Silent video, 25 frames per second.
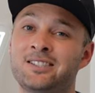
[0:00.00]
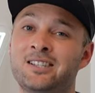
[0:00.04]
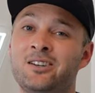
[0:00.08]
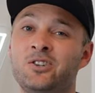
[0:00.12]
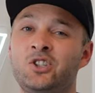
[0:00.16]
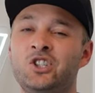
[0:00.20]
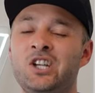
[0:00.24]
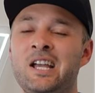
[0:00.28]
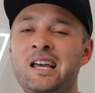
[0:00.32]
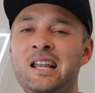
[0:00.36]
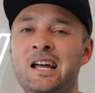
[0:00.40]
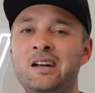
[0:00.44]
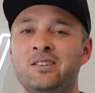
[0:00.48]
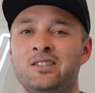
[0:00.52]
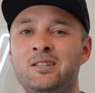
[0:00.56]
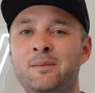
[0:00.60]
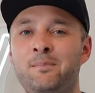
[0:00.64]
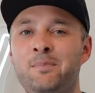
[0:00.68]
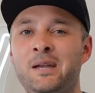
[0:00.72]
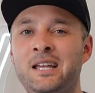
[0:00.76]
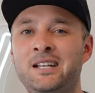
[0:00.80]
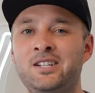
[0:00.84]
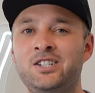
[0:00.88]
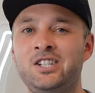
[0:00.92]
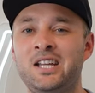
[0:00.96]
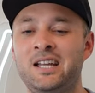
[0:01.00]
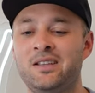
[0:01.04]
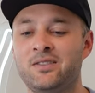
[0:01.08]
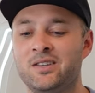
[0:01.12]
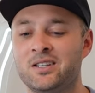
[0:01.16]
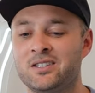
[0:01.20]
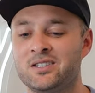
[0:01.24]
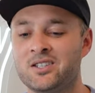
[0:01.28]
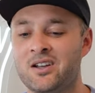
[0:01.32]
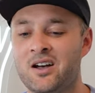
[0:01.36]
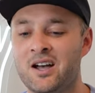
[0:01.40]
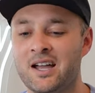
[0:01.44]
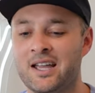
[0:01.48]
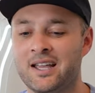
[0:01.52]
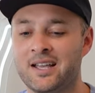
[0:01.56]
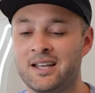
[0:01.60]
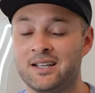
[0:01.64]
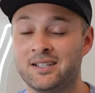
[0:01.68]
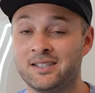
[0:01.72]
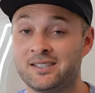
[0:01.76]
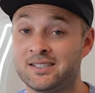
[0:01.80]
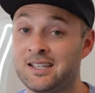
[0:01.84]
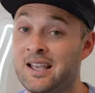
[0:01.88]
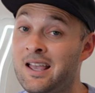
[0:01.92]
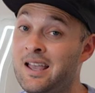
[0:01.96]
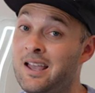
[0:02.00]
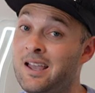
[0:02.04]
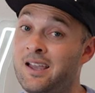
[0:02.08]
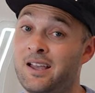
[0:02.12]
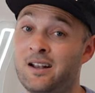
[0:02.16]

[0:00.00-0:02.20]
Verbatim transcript: So shout out to Benji and the Tigers.